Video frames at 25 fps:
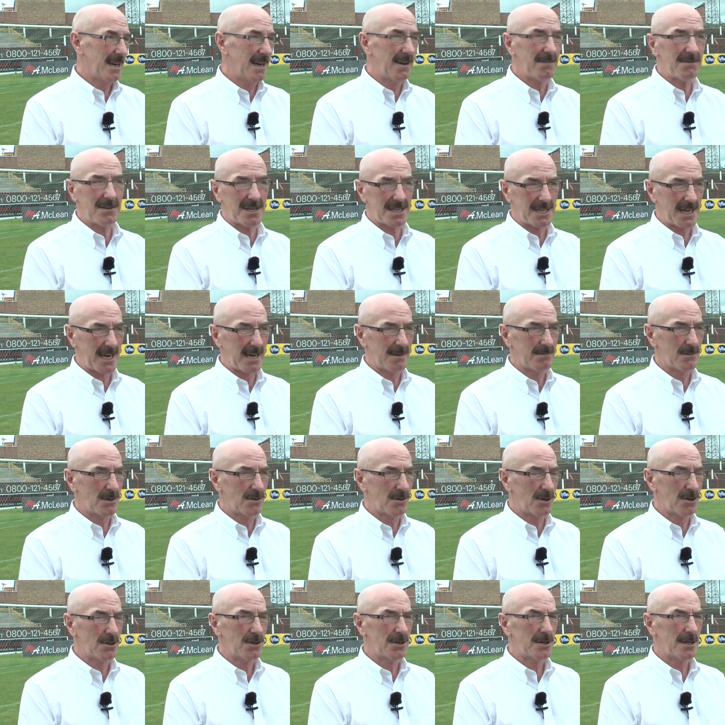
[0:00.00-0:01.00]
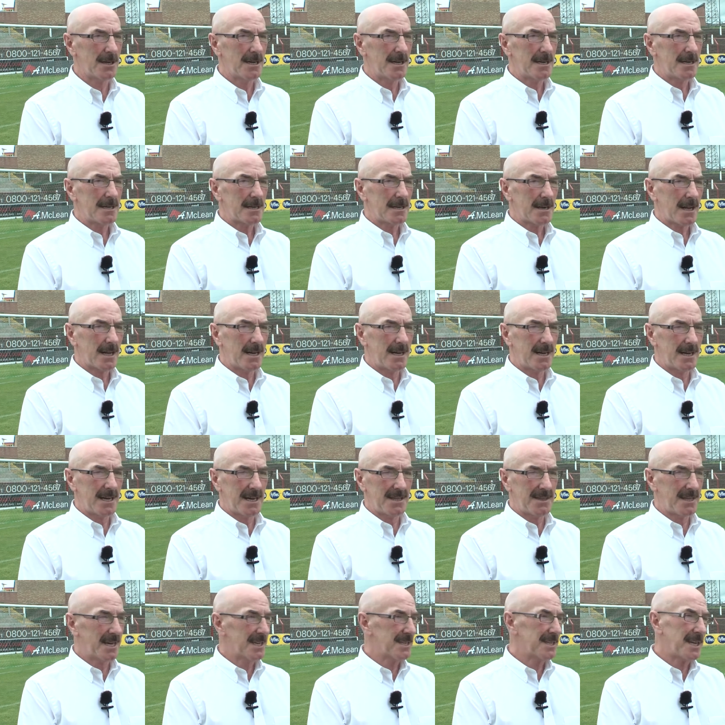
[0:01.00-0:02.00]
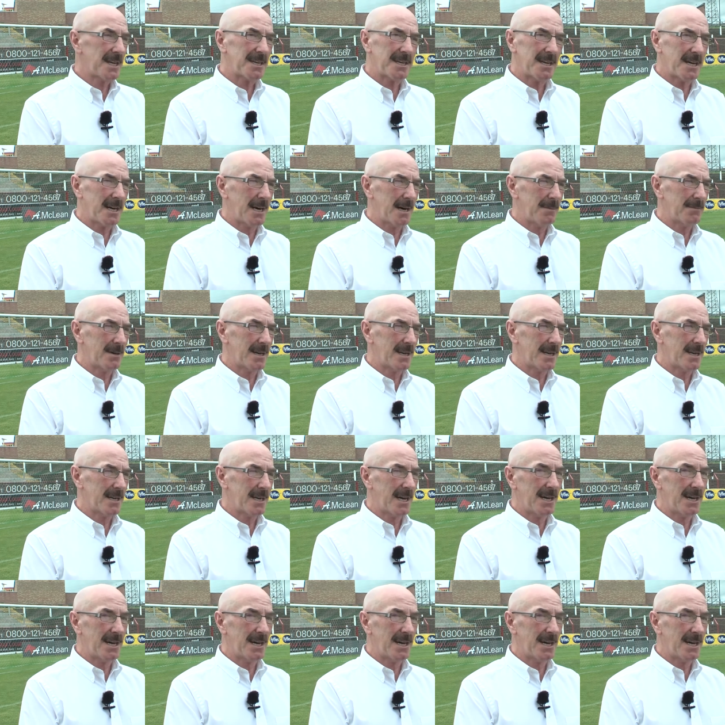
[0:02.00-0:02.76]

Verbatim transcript: every time they're out uh, and that didn't happen.